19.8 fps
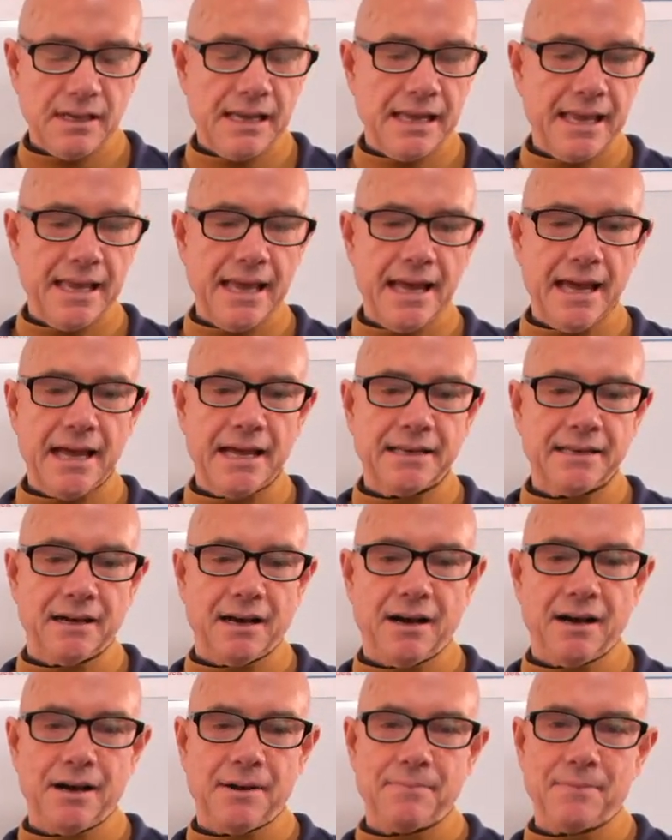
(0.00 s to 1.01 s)
And
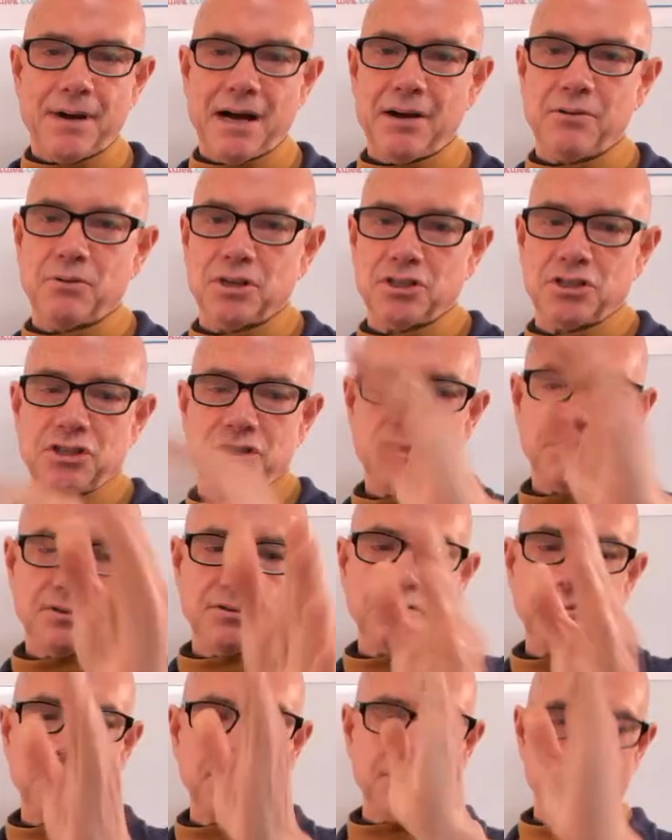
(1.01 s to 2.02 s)
um, I want
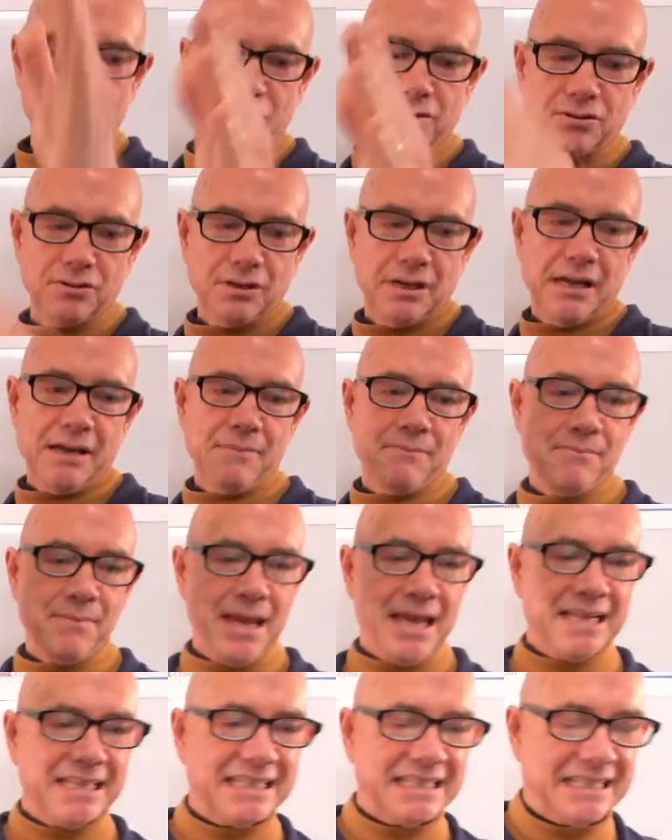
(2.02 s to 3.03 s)
you to
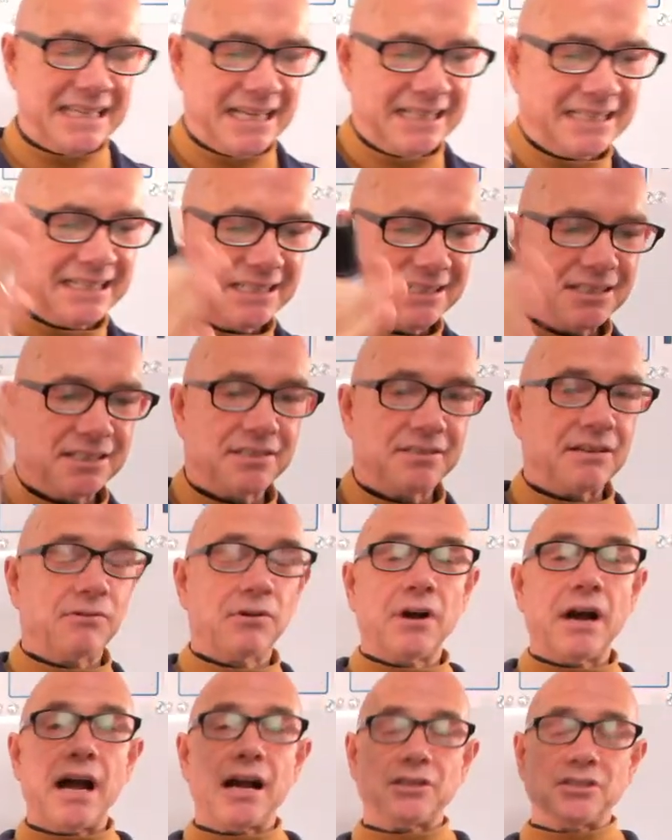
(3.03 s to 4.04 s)
make sentences.
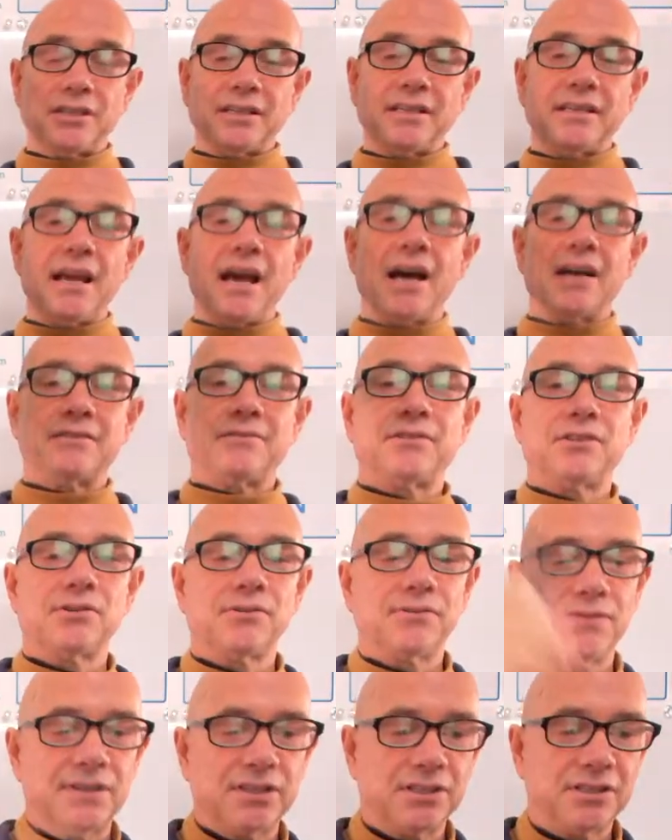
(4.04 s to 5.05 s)
Well, actually, yeah, so
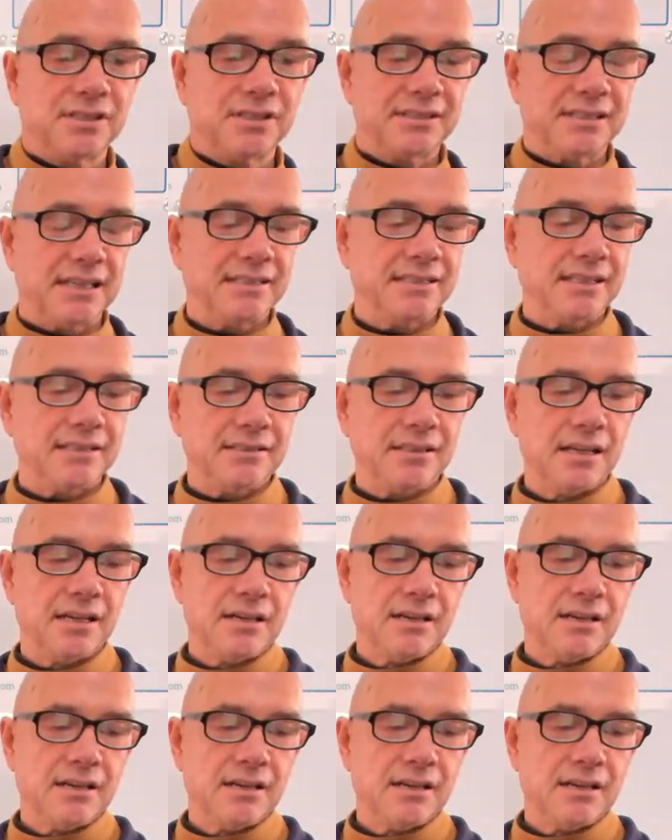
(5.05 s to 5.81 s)
finish the sentence.